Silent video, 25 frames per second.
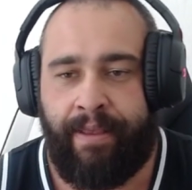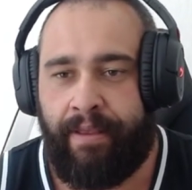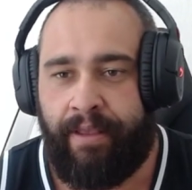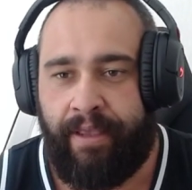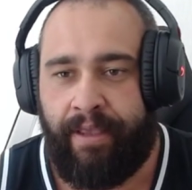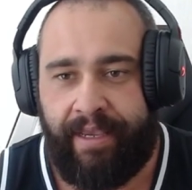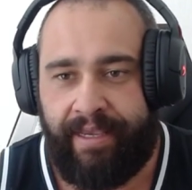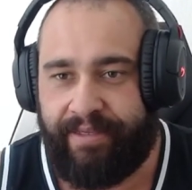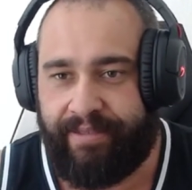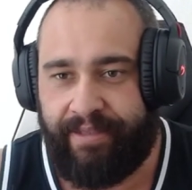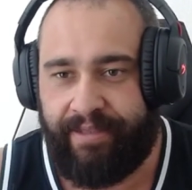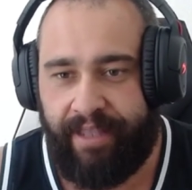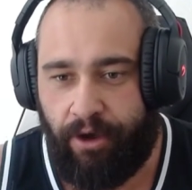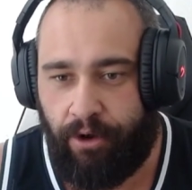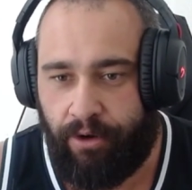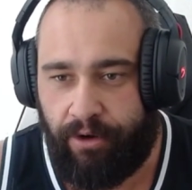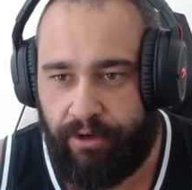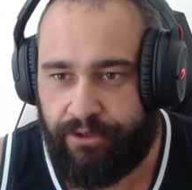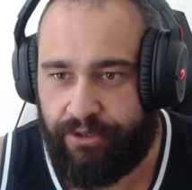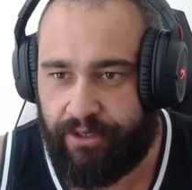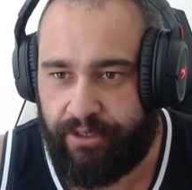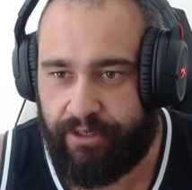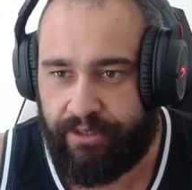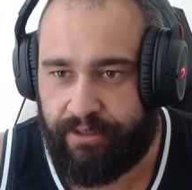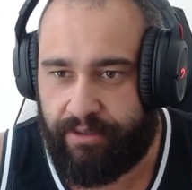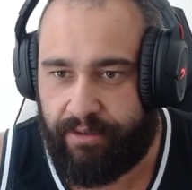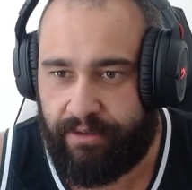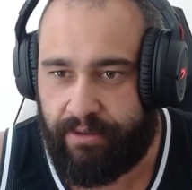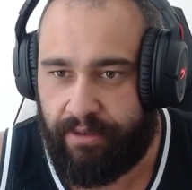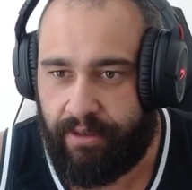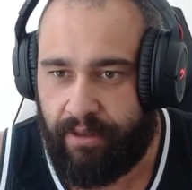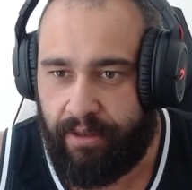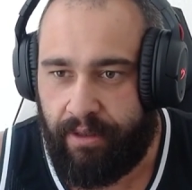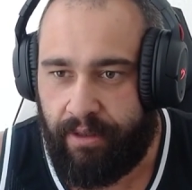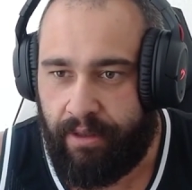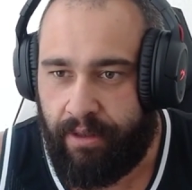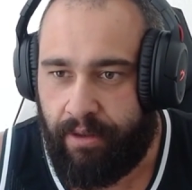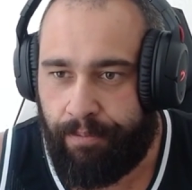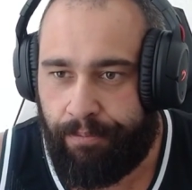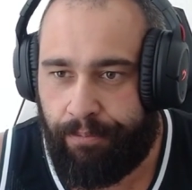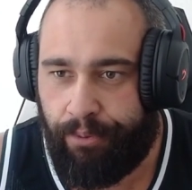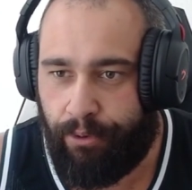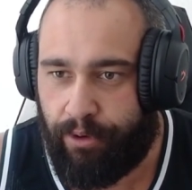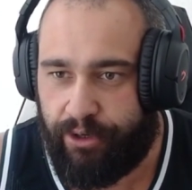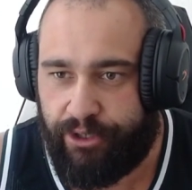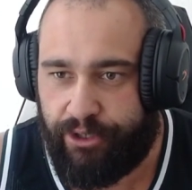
he's not gonna just put a